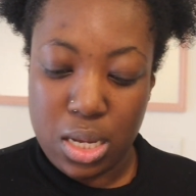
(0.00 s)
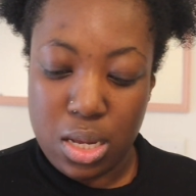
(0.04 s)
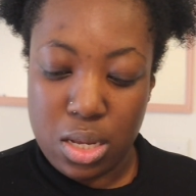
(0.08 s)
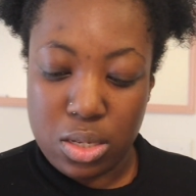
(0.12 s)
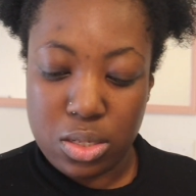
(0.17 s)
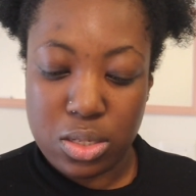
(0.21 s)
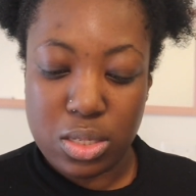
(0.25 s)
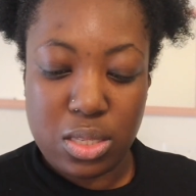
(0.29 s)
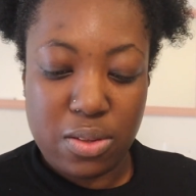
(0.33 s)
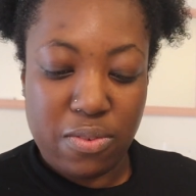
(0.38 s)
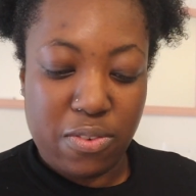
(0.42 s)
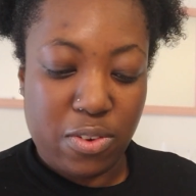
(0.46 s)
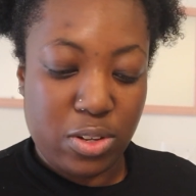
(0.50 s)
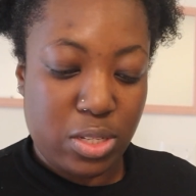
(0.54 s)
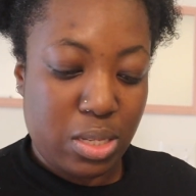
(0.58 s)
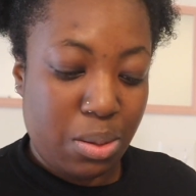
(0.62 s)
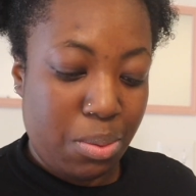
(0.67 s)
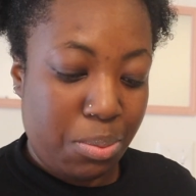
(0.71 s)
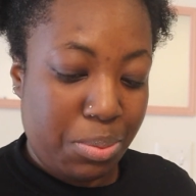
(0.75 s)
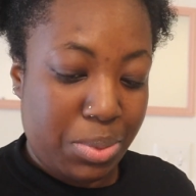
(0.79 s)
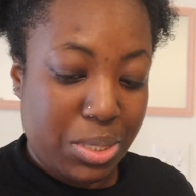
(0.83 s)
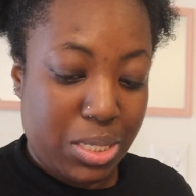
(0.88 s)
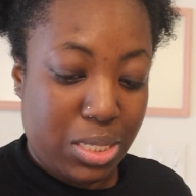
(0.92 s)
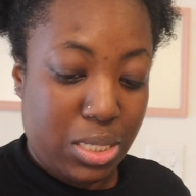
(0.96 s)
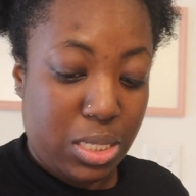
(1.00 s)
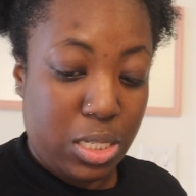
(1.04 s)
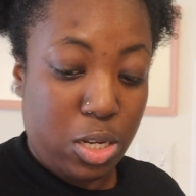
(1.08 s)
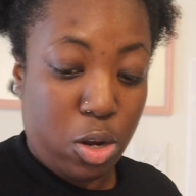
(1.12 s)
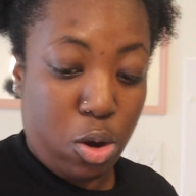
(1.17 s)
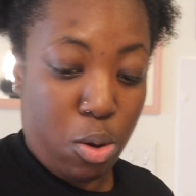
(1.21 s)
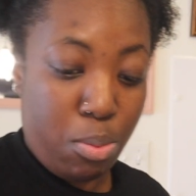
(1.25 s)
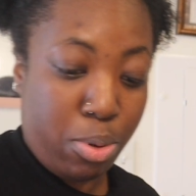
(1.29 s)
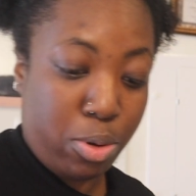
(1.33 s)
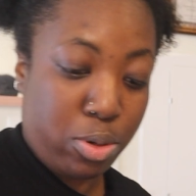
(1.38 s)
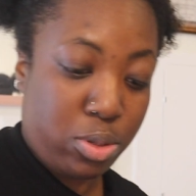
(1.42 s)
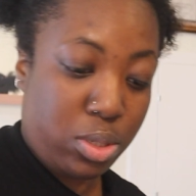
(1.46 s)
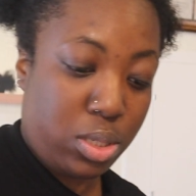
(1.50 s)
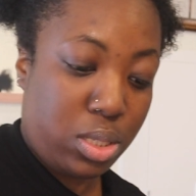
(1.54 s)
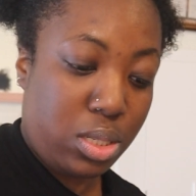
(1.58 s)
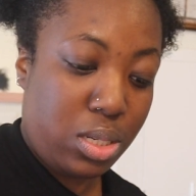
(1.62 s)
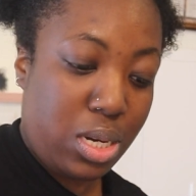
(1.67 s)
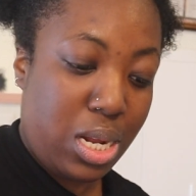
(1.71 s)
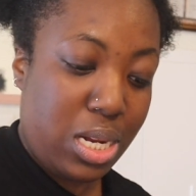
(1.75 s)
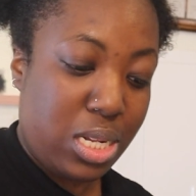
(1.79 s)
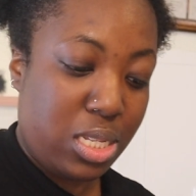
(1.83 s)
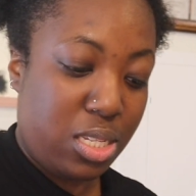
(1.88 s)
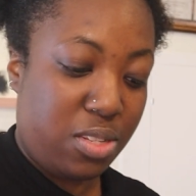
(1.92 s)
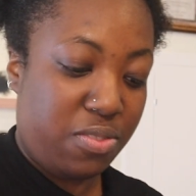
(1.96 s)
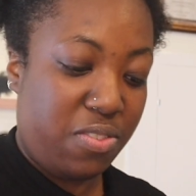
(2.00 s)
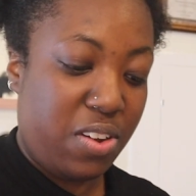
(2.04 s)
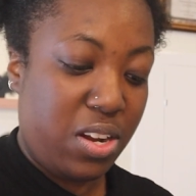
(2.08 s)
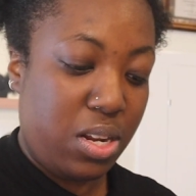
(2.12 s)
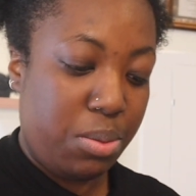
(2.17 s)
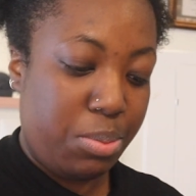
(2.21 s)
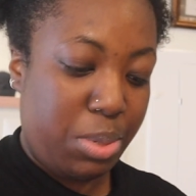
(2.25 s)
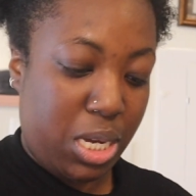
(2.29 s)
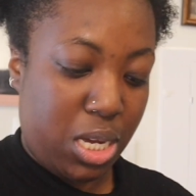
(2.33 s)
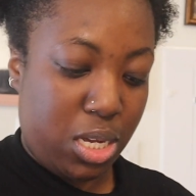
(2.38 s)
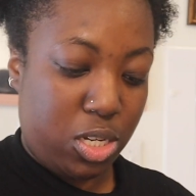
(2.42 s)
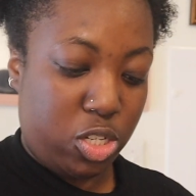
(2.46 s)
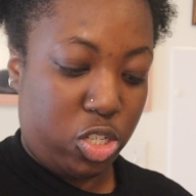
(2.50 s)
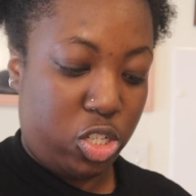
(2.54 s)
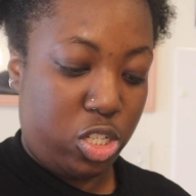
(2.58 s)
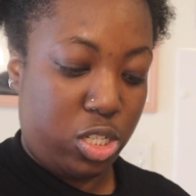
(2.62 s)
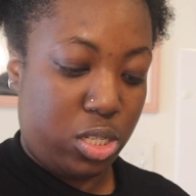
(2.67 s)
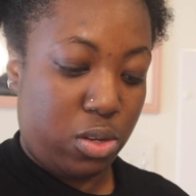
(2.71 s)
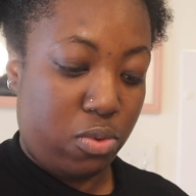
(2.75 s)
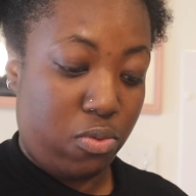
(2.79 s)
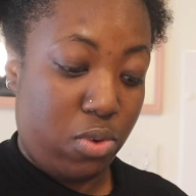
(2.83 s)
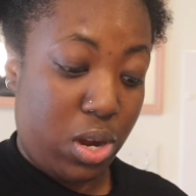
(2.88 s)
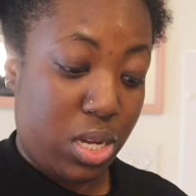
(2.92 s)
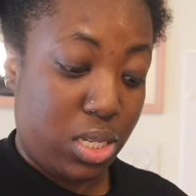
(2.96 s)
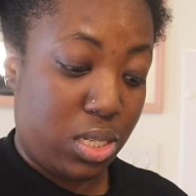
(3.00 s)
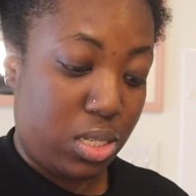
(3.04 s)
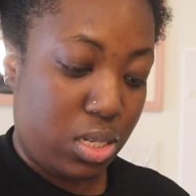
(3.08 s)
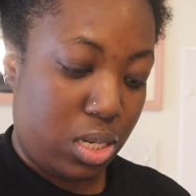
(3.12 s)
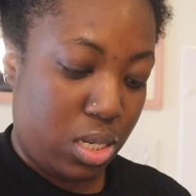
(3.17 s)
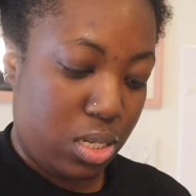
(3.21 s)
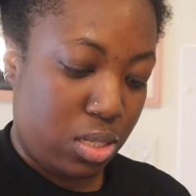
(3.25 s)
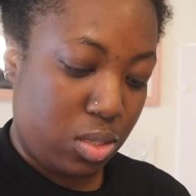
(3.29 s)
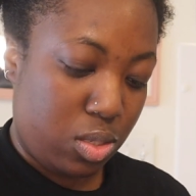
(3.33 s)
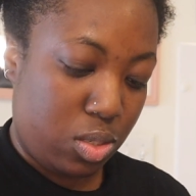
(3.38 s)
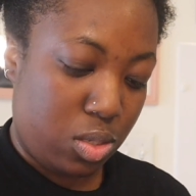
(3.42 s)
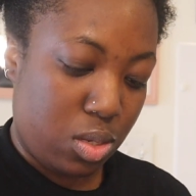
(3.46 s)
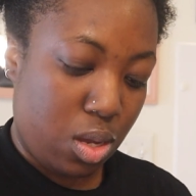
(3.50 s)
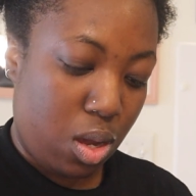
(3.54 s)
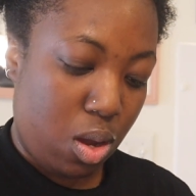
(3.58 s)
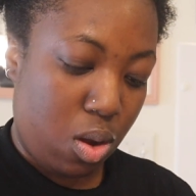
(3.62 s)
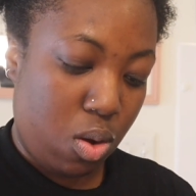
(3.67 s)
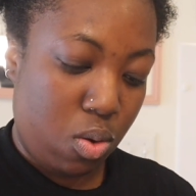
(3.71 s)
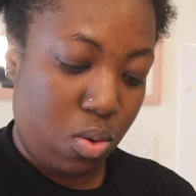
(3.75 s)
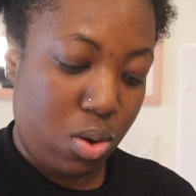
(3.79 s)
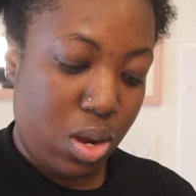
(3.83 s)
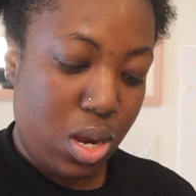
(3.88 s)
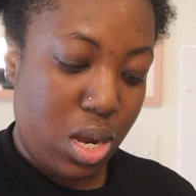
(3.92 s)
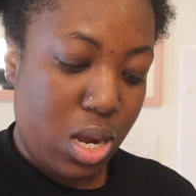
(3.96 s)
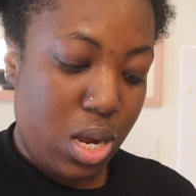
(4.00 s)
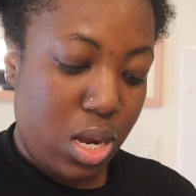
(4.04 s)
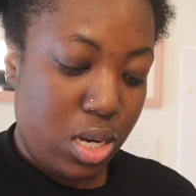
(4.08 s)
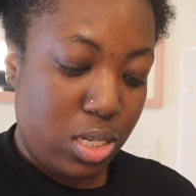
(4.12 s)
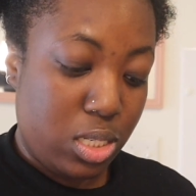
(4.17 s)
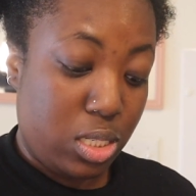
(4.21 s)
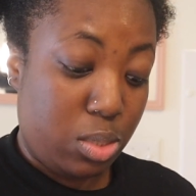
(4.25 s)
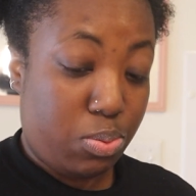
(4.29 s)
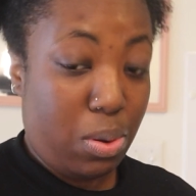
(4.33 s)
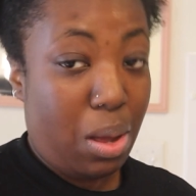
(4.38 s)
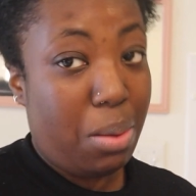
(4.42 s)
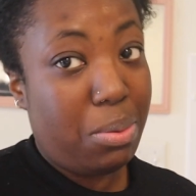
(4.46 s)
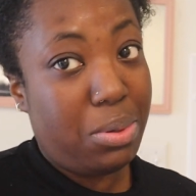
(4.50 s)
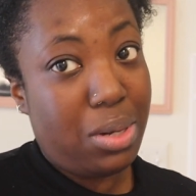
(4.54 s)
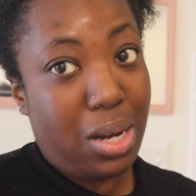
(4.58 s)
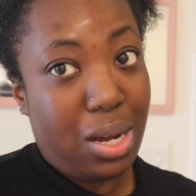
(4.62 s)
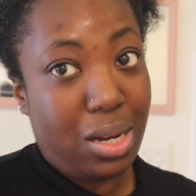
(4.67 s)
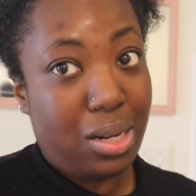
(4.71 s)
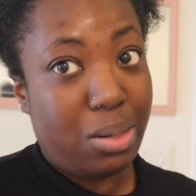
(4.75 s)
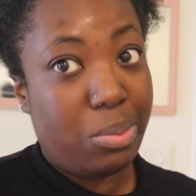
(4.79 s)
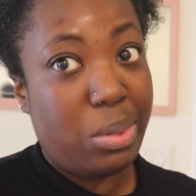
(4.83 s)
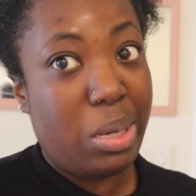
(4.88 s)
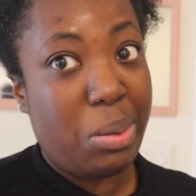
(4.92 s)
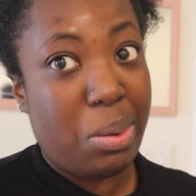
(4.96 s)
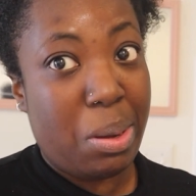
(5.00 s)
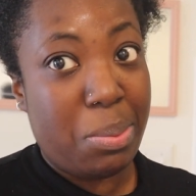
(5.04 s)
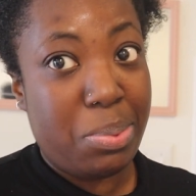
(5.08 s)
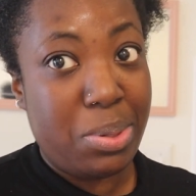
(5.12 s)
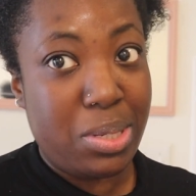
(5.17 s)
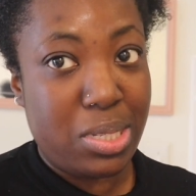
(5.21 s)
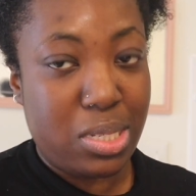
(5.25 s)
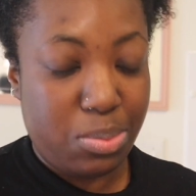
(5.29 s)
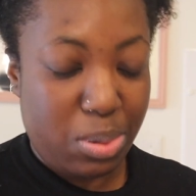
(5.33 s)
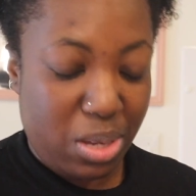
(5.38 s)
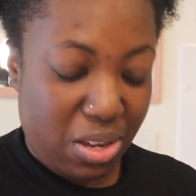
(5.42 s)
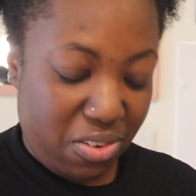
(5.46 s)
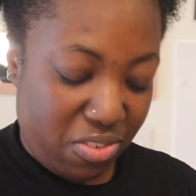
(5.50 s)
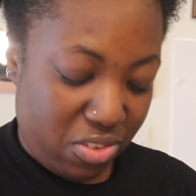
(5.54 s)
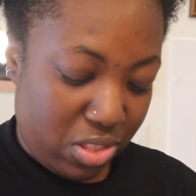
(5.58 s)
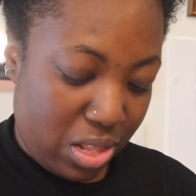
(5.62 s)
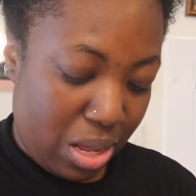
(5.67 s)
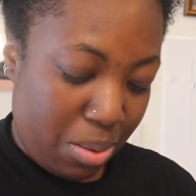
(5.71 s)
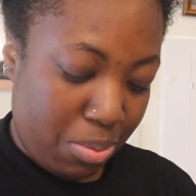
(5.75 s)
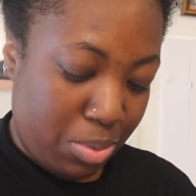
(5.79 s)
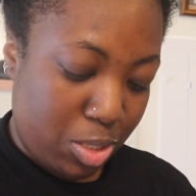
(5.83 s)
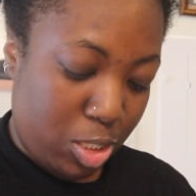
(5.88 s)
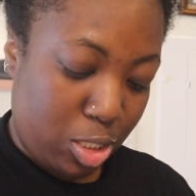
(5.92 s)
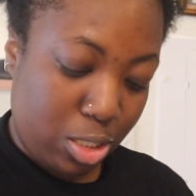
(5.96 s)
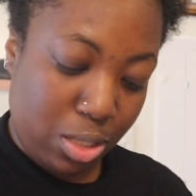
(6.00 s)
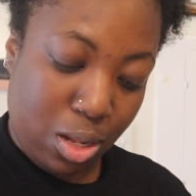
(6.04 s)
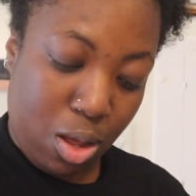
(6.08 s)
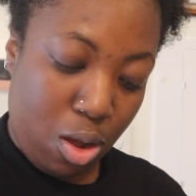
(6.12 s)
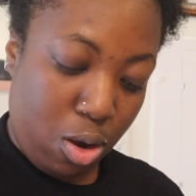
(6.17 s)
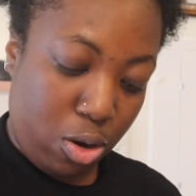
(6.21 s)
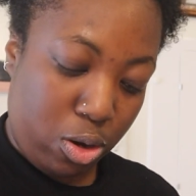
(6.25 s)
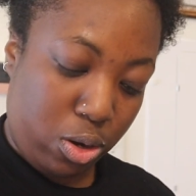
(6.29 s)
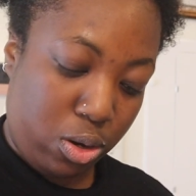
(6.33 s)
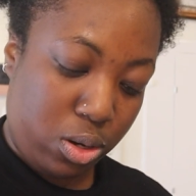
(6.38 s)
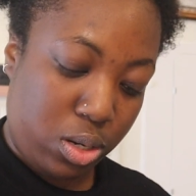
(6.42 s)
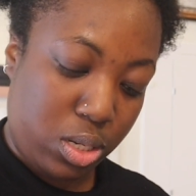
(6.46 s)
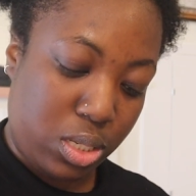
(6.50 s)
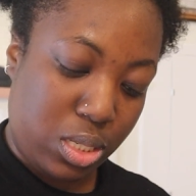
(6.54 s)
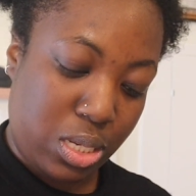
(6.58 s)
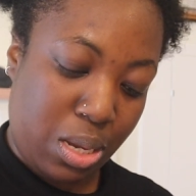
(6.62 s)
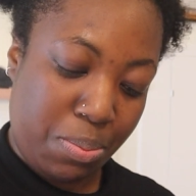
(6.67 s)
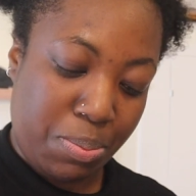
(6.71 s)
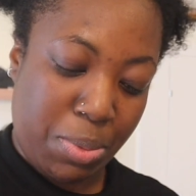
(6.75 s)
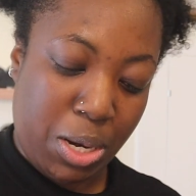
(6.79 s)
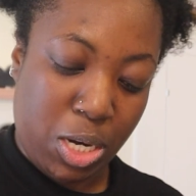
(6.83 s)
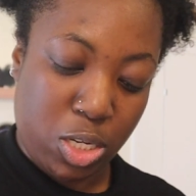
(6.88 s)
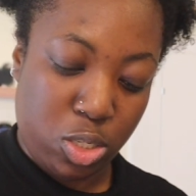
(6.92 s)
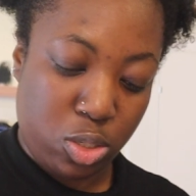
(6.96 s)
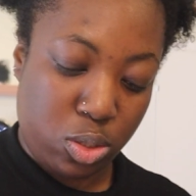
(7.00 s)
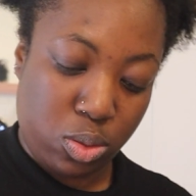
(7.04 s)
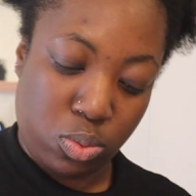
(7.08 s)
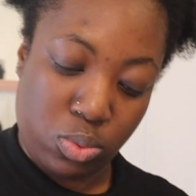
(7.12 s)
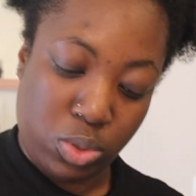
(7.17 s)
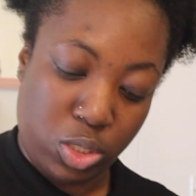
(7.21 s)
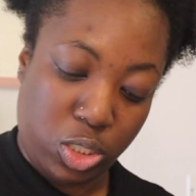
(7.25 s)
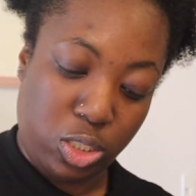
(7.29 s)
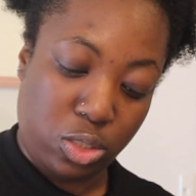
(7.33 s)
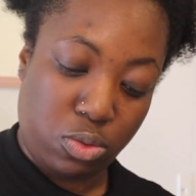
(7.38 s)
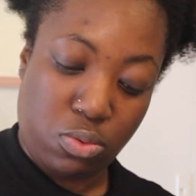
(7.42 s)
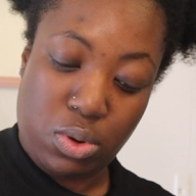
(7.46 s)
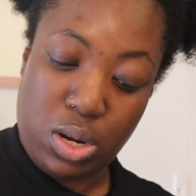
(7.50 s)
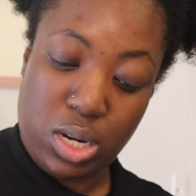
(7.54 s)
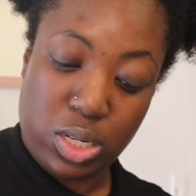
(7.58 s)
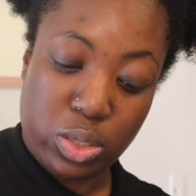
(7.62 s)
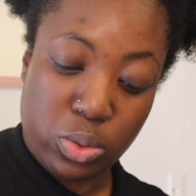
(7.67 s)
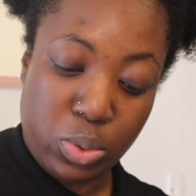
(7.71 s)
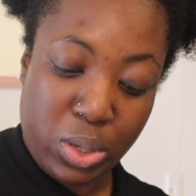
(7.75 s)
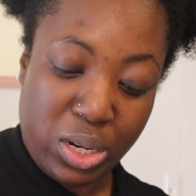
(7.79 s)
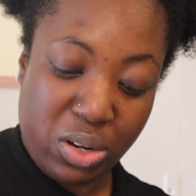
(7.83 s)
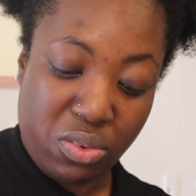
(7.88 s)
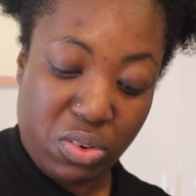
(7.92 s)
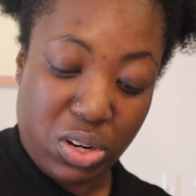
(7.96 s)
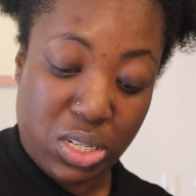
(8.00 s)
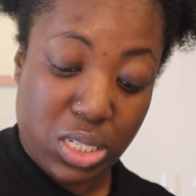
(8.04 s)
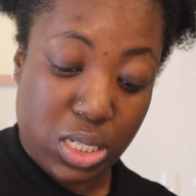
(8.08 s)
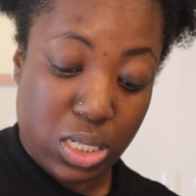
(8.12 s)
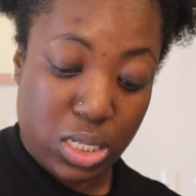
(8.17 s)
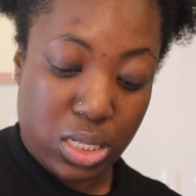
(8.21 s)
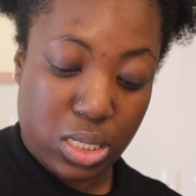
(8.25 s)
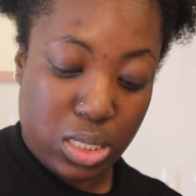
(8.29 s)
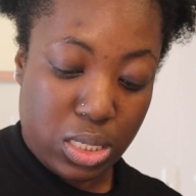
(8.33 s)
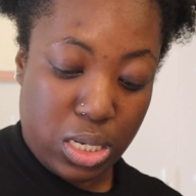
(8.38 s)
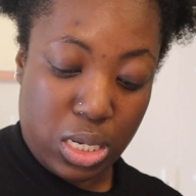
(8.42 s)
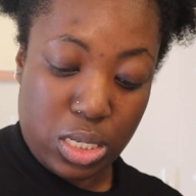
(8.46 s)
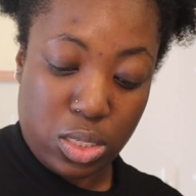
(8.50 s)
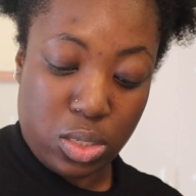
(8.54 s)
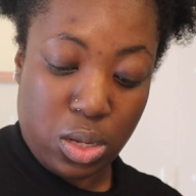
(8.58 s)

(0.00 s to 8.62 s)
This is the first time I'm going to see her in person, and it's funny because she's a resident, so she's probably not going to be my PCP for that much longer because I'm not sure when she's graduating residency.